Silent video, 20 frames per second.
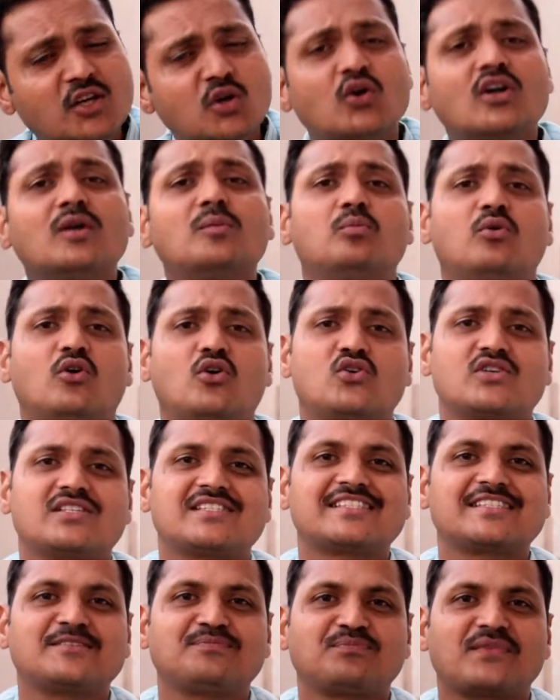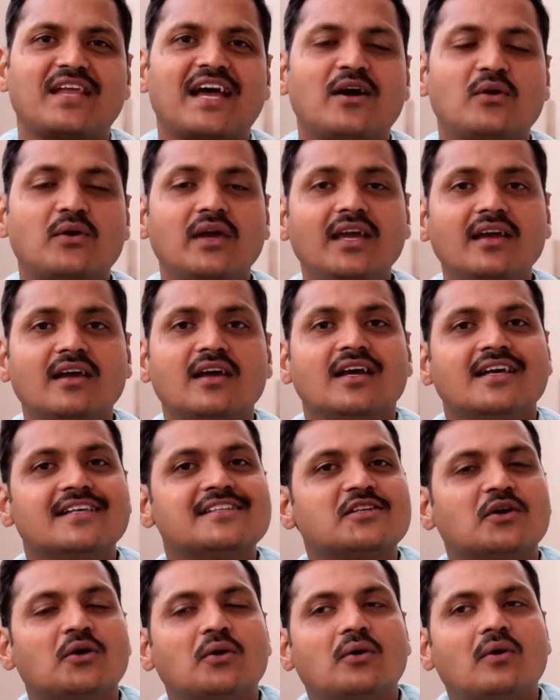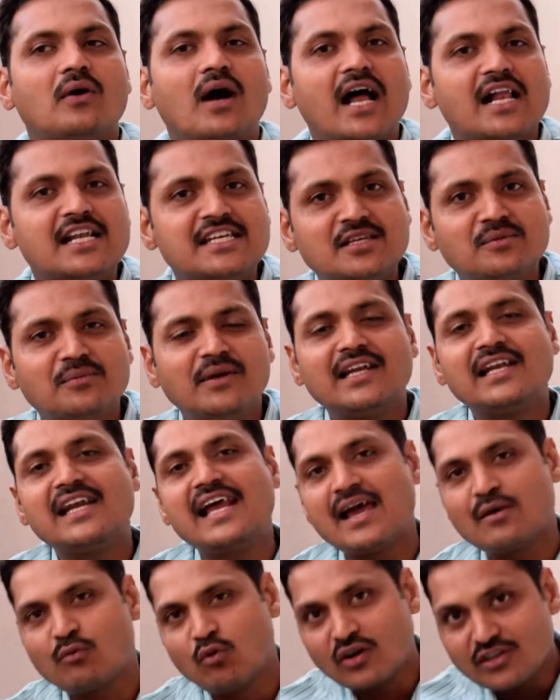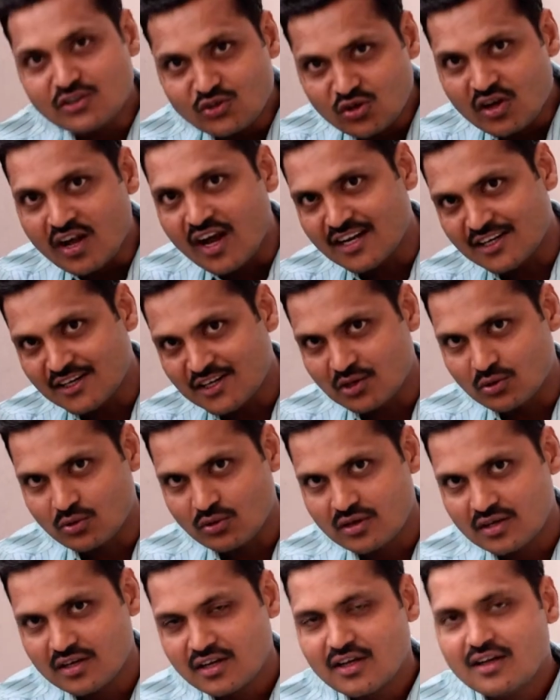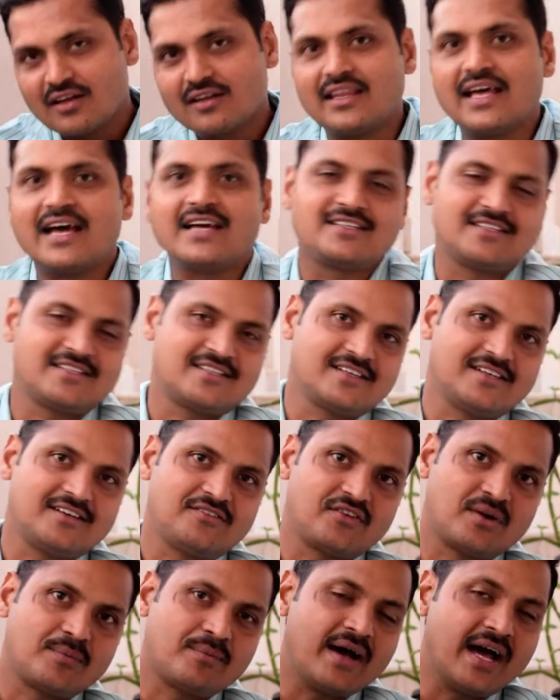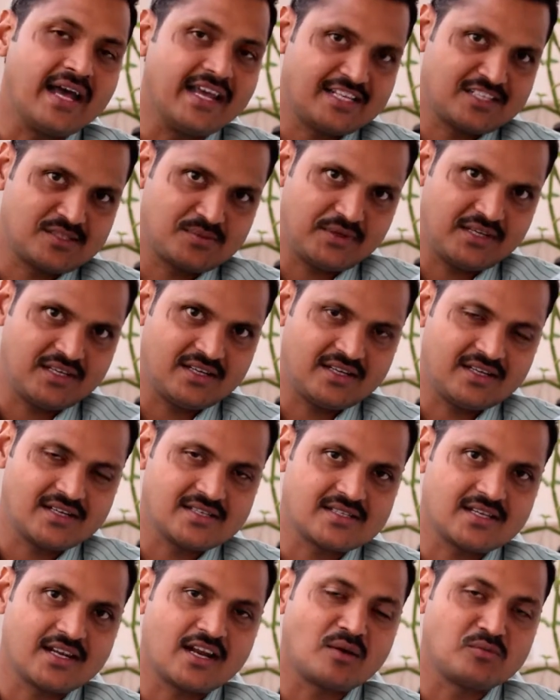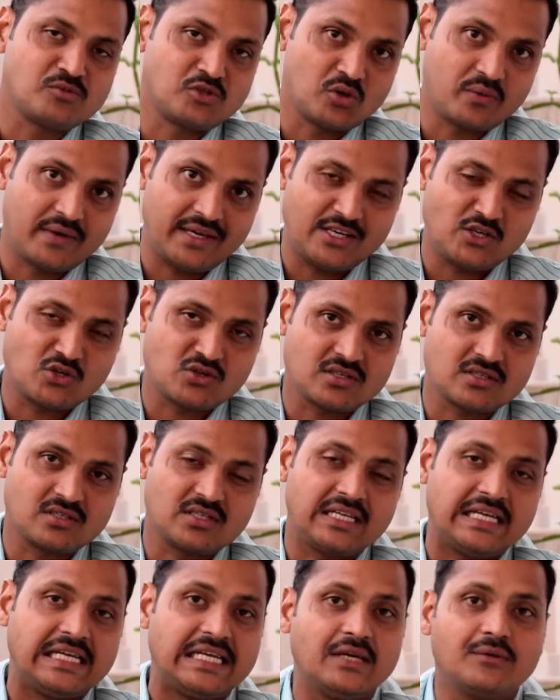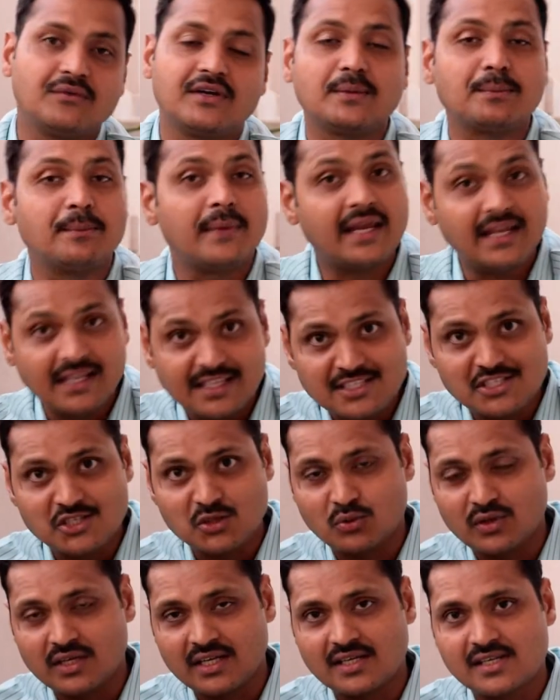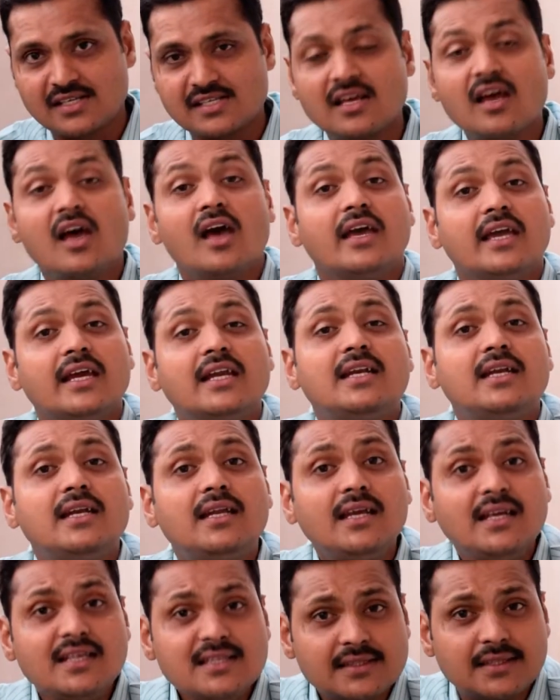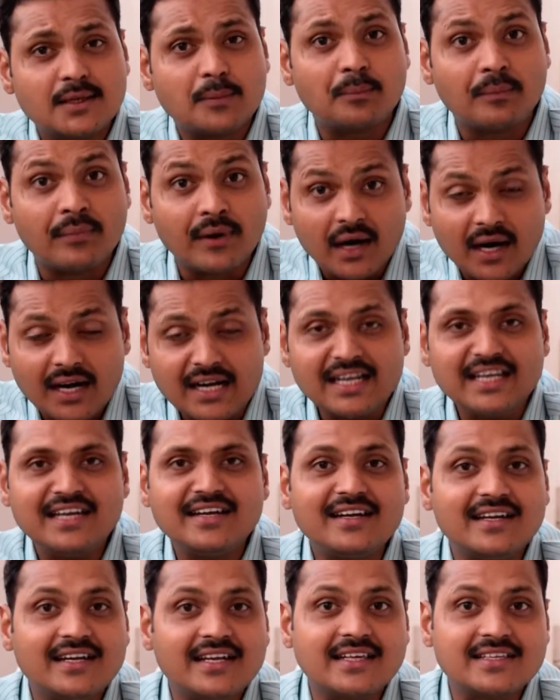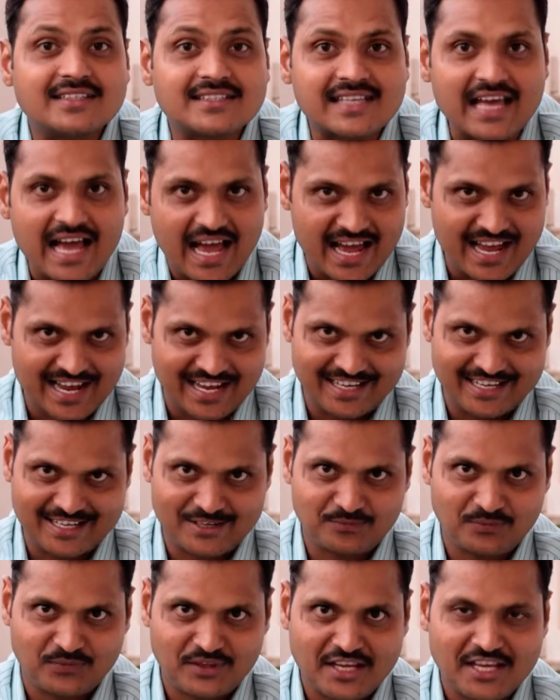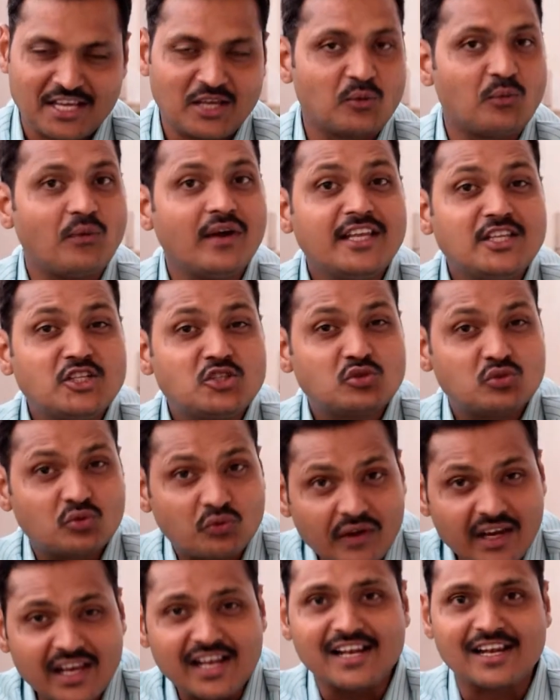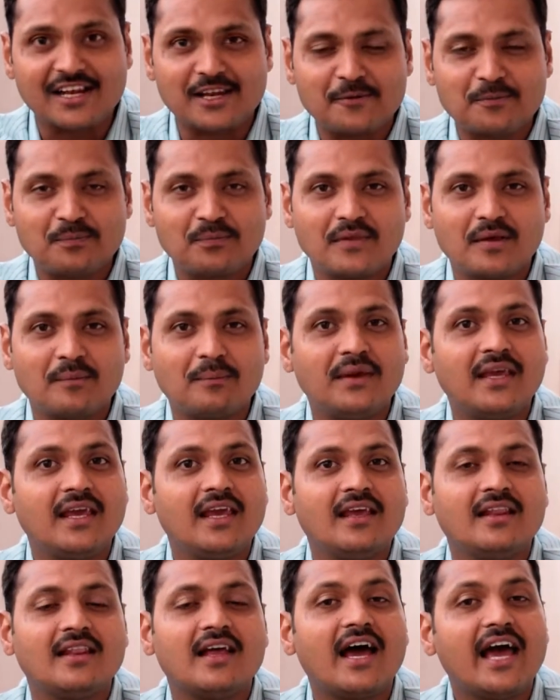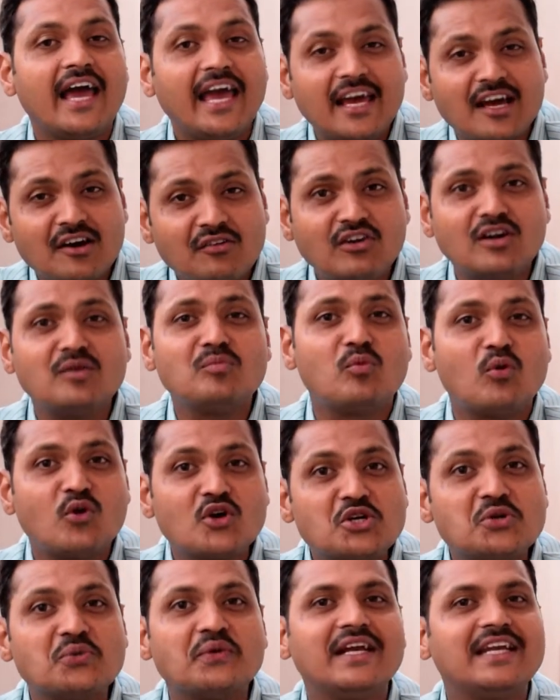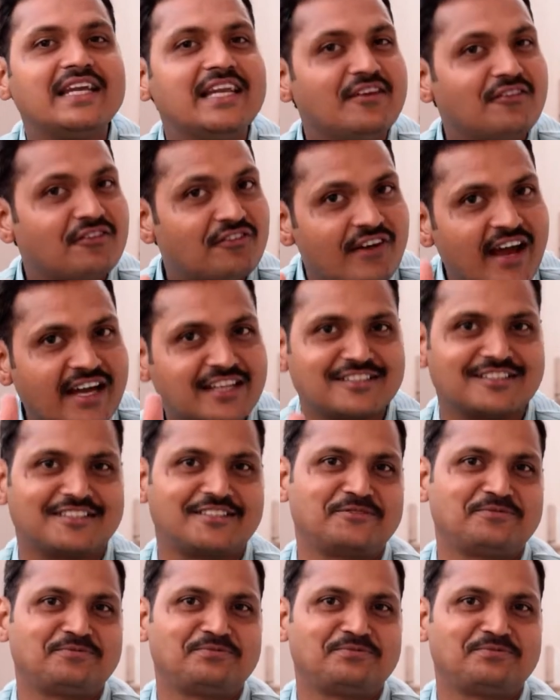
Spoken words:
good books. Okay, so ultimately I want to conclude that from my experience and observation dealing with many students, it is the burning desire which will be the ever motivating factor